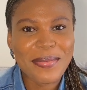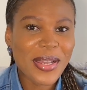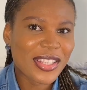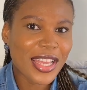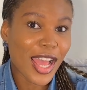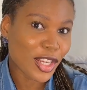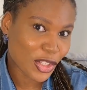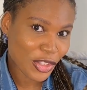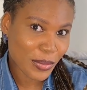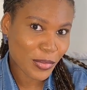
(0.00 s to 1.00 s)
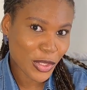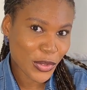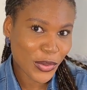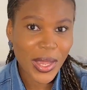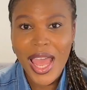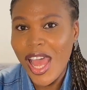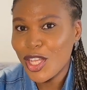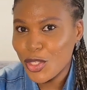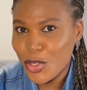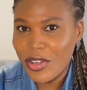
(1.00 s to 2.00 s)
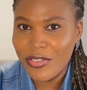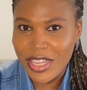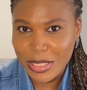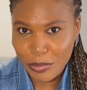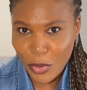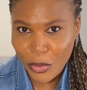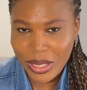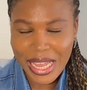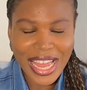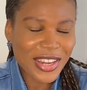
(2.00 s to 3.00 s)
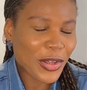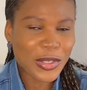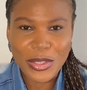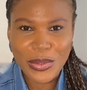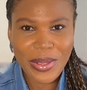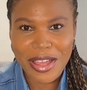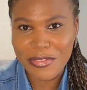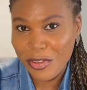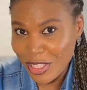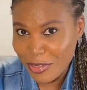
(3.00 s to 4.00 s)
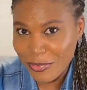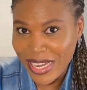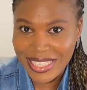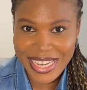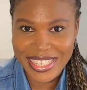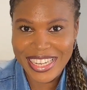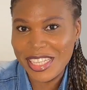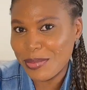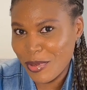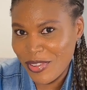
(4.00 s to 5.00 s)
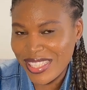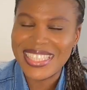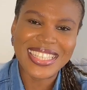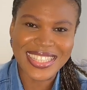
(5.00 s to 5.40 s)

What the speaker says: about our trip to Two Rivers Mall and also our first fine dining experience in the